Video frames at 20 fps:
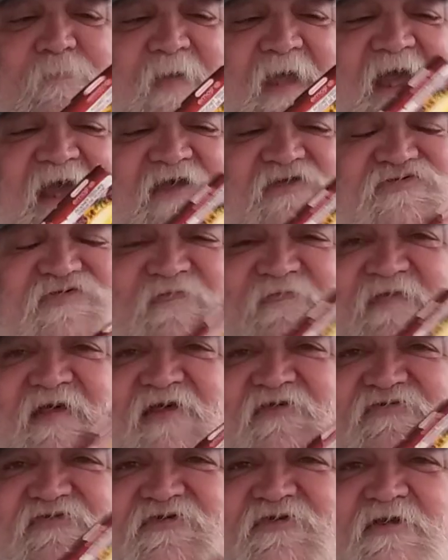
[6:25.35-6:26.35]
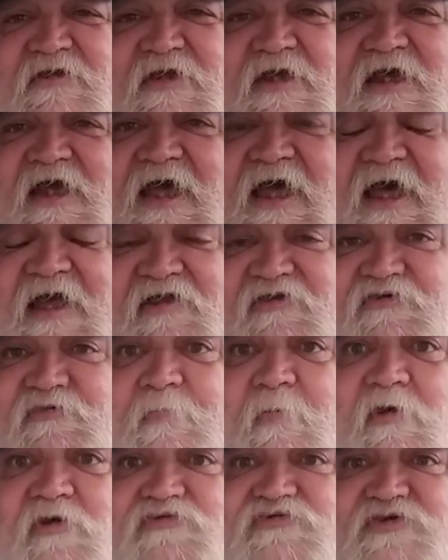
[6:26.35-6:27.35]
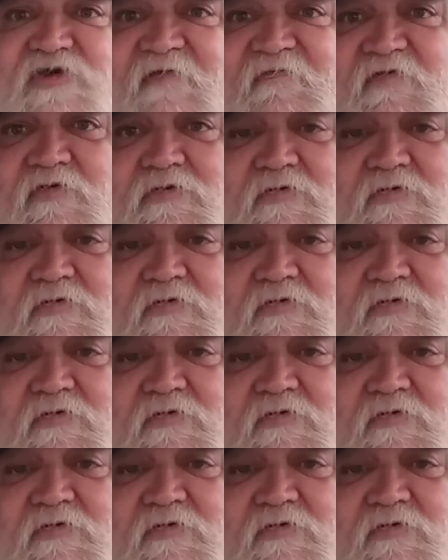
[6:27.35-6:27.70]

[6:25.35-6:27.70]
package of this and a small shovel.